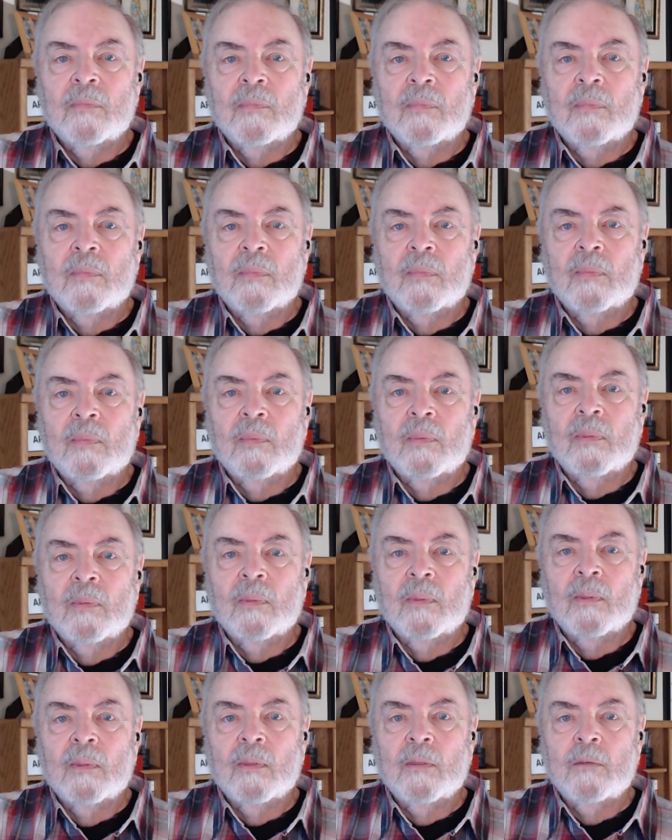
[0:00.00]

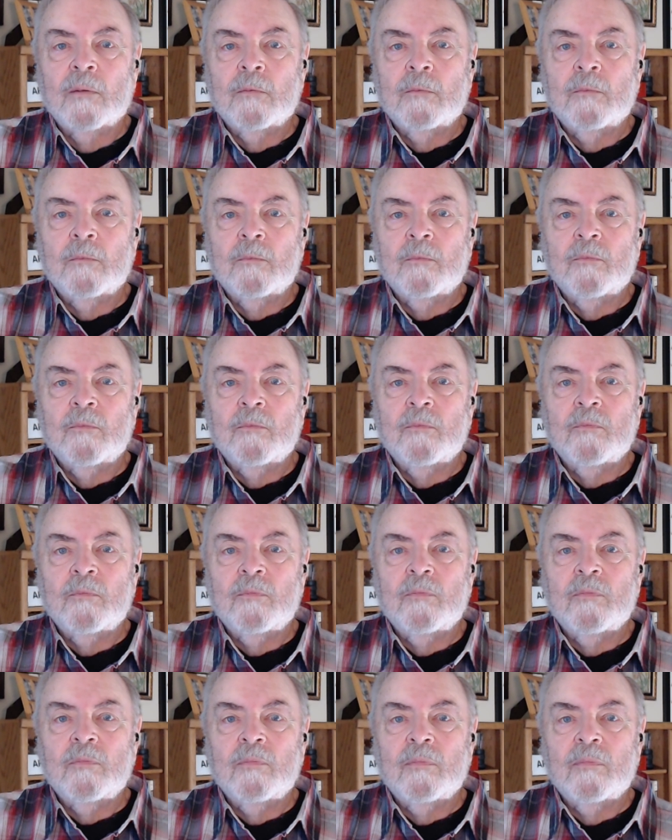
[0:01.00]

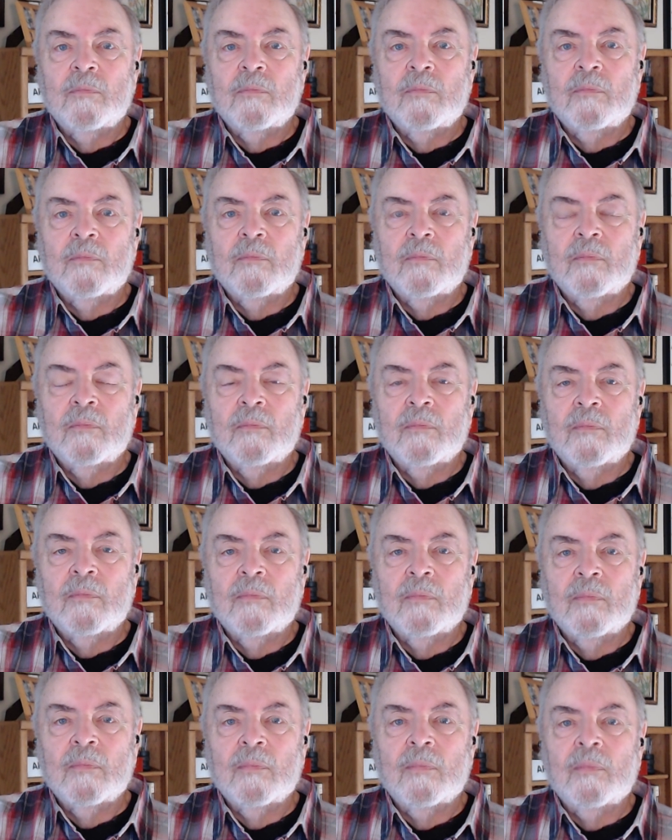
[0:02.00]

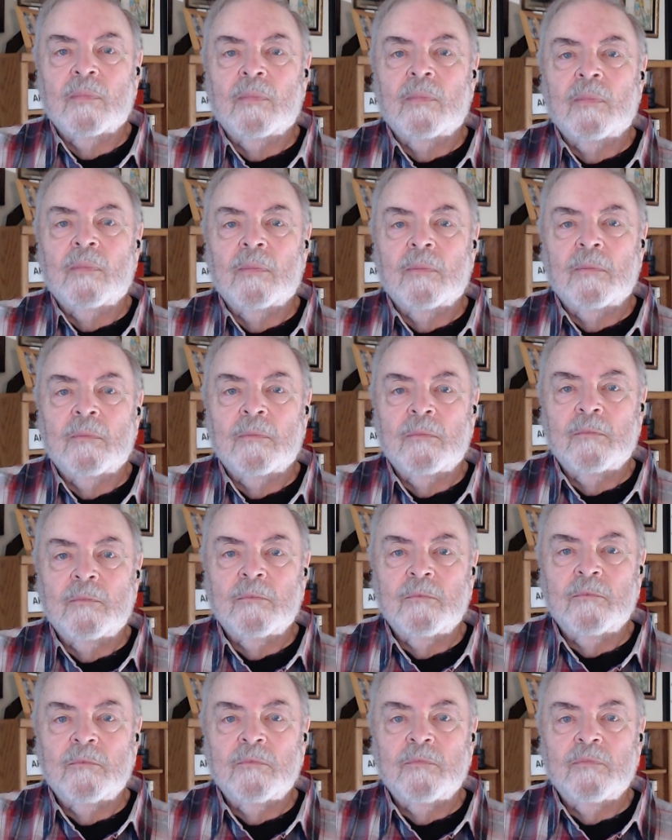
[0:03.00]

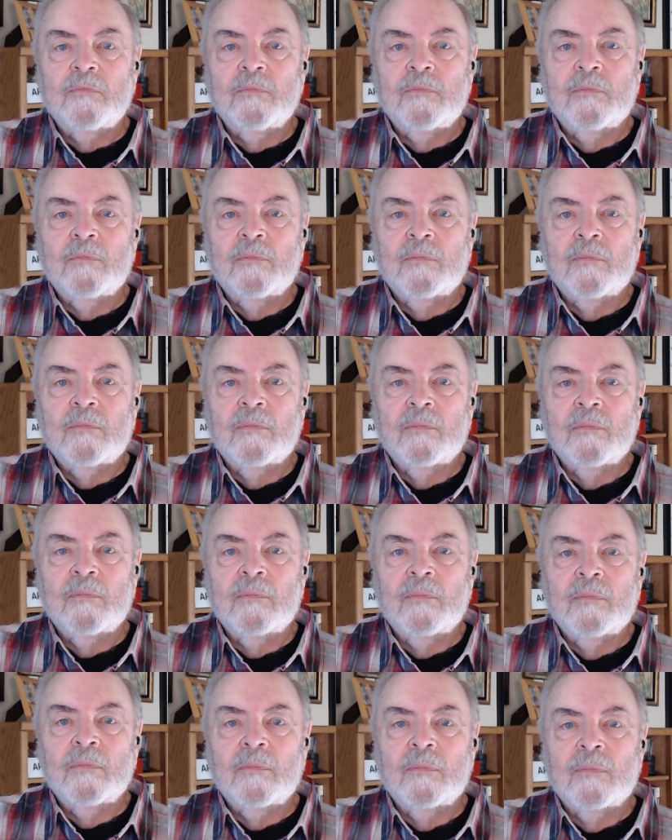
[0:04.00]

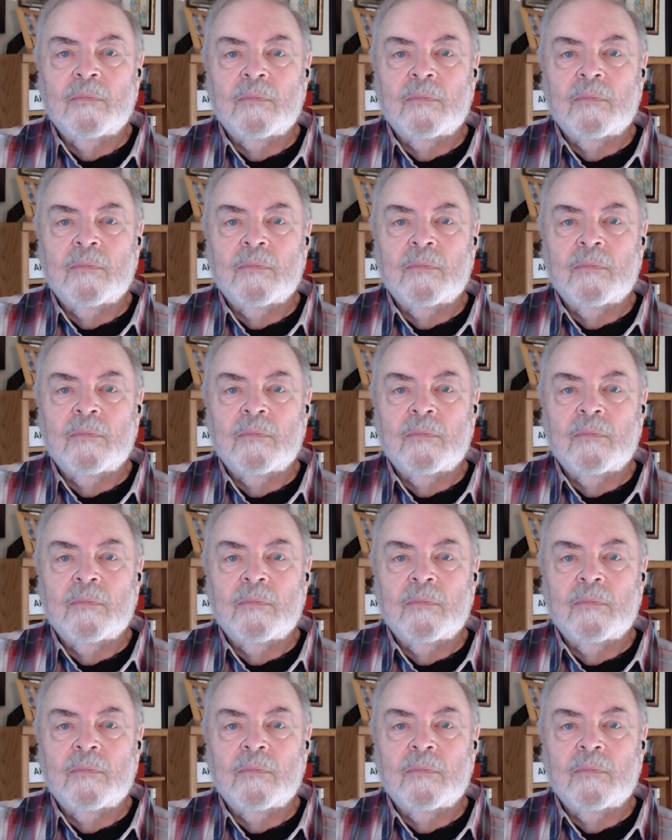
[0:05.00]
The person shown says nothing.